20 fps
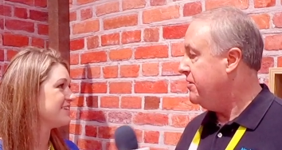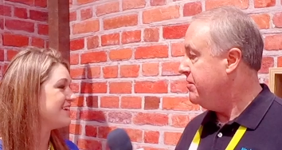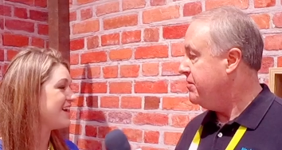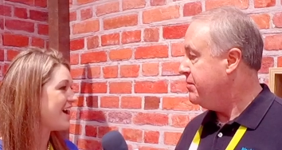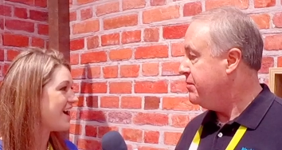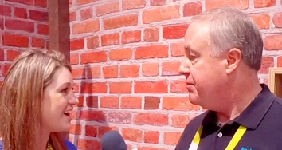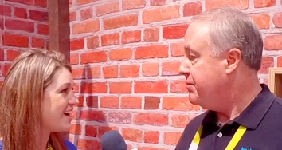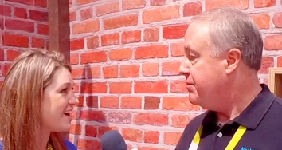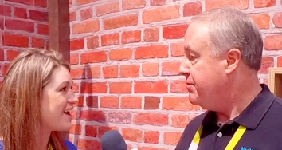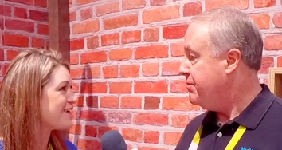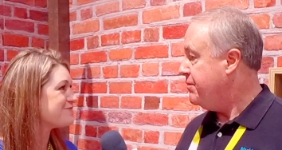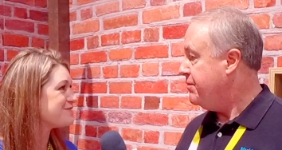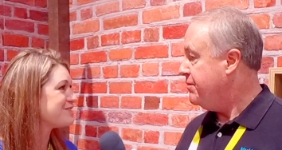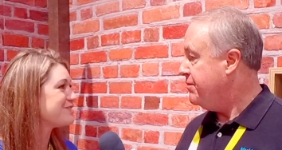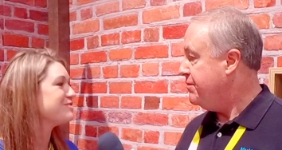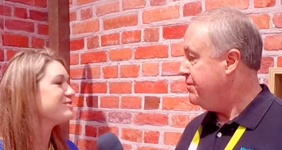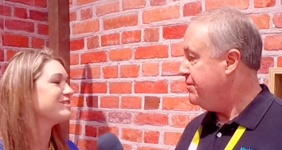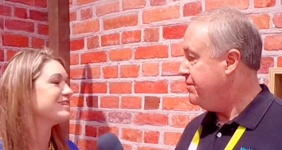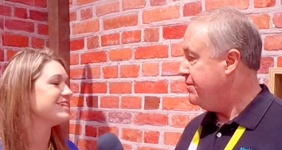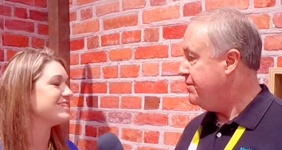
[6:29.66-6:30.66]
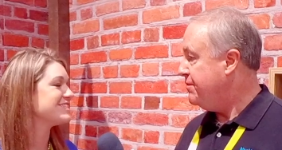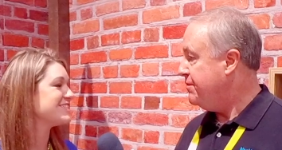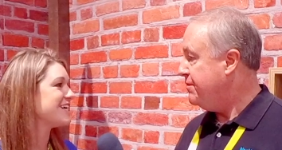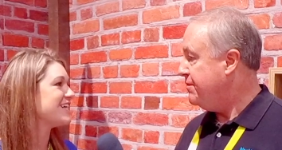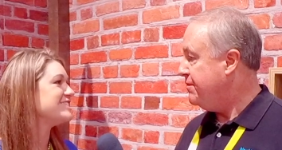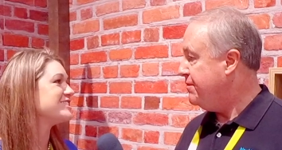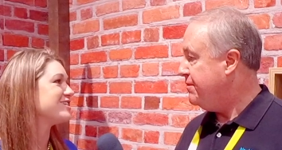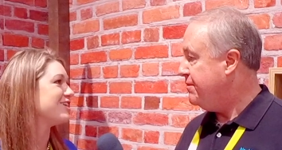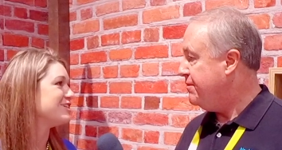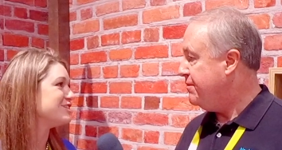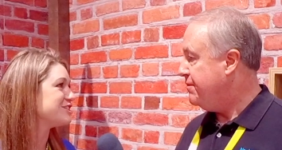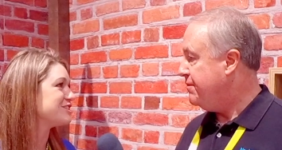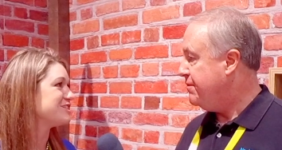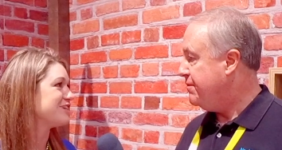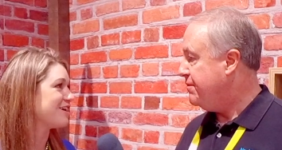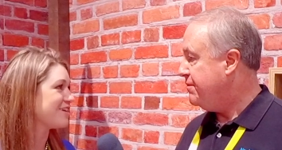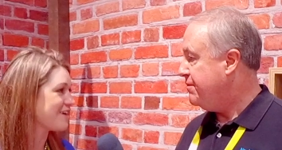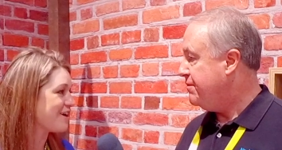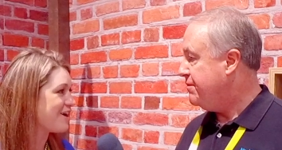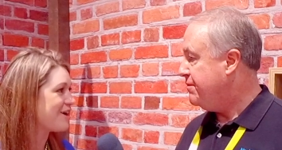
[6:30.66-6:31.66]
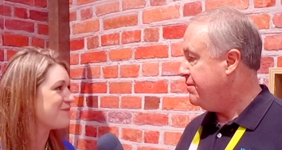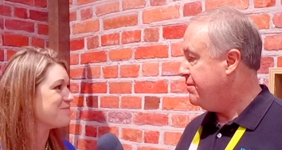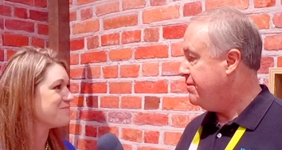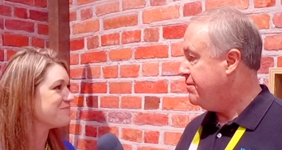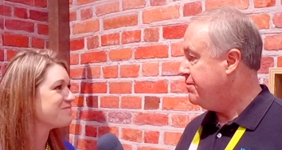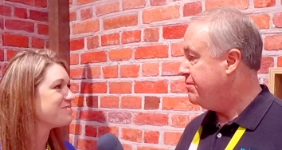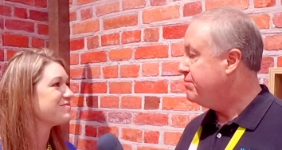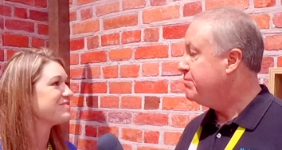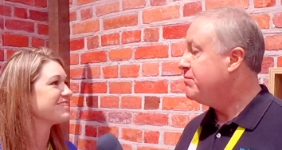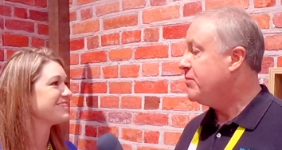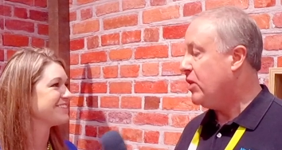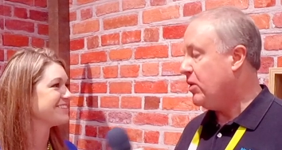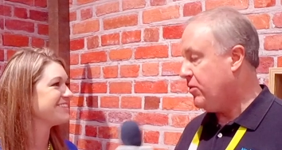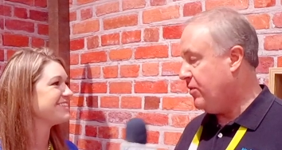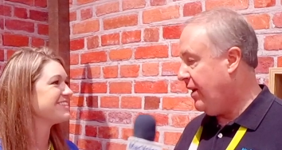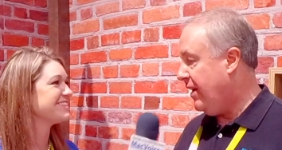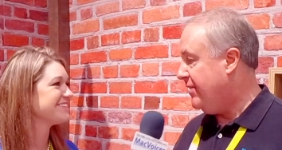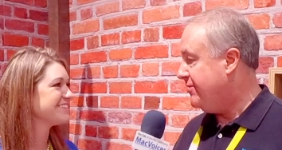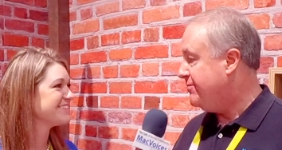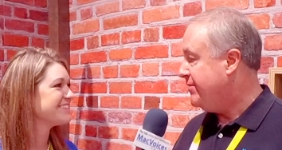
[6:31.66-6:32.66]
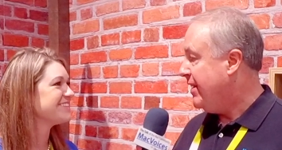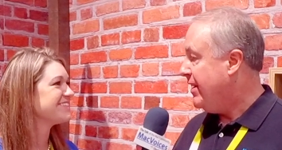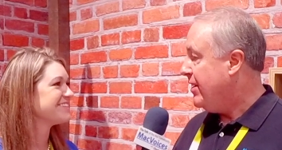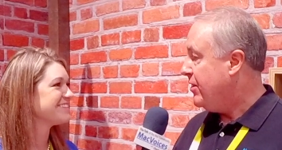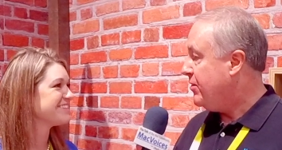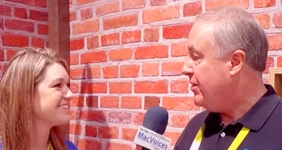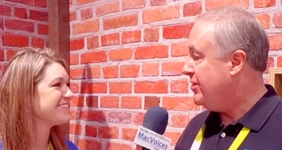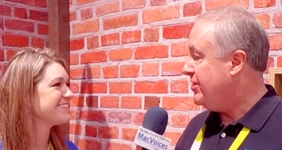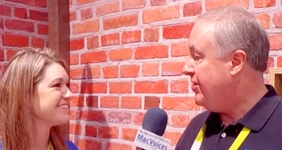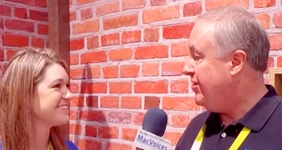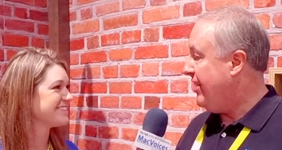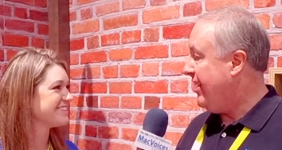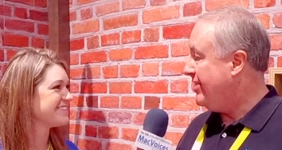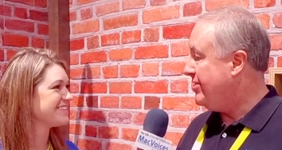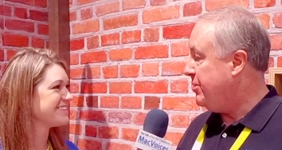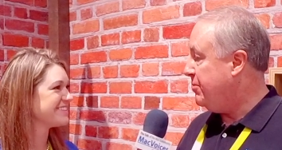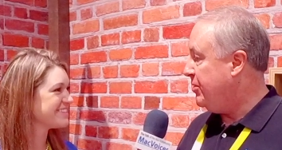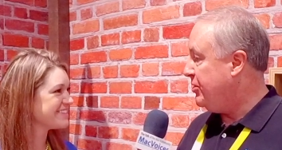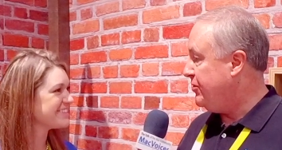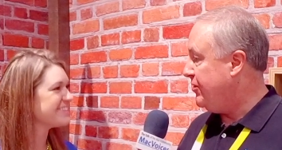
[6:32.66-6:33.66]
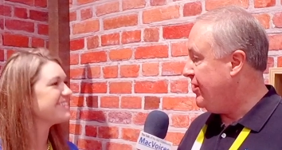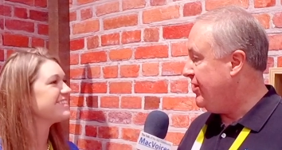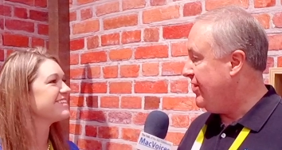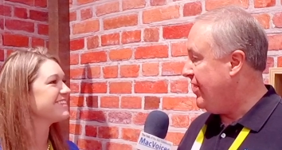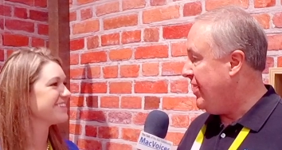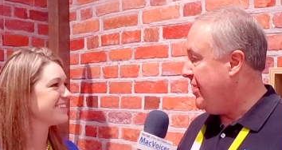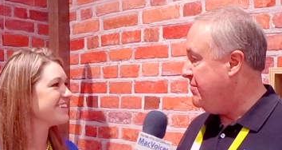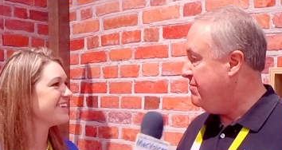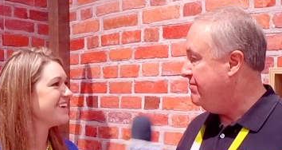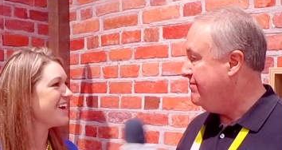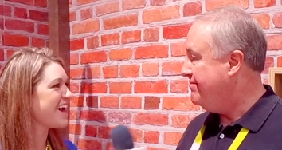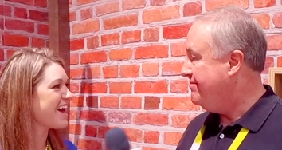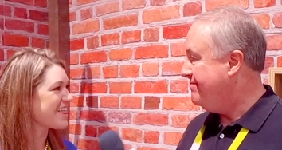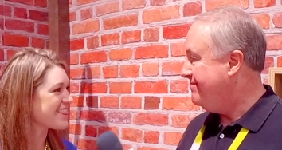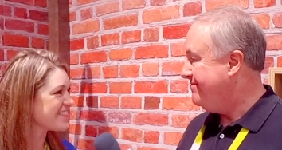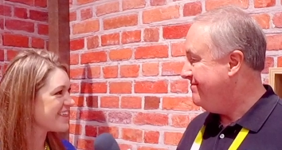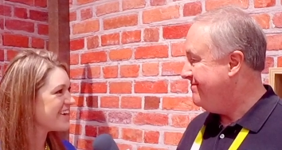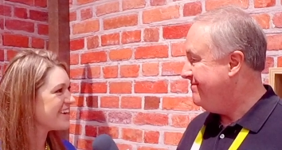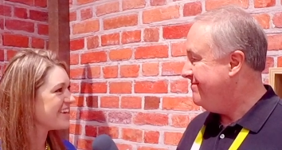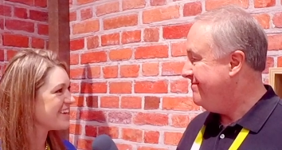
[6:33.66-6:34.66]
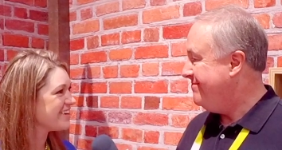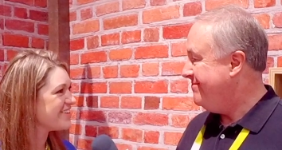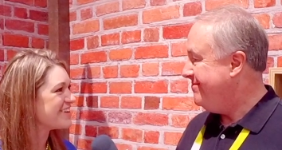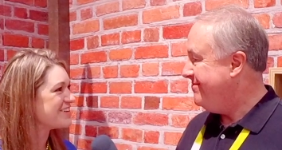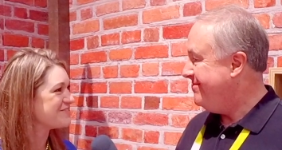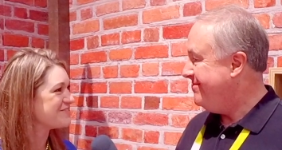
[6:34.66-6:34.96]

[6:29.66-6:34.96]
Speaker 1: Yeah, absolutely. It's caselogic.com. Great.
Speaker 2: Kristin, thanks so much for the time.
Speaker 1: Yeah, thank you. I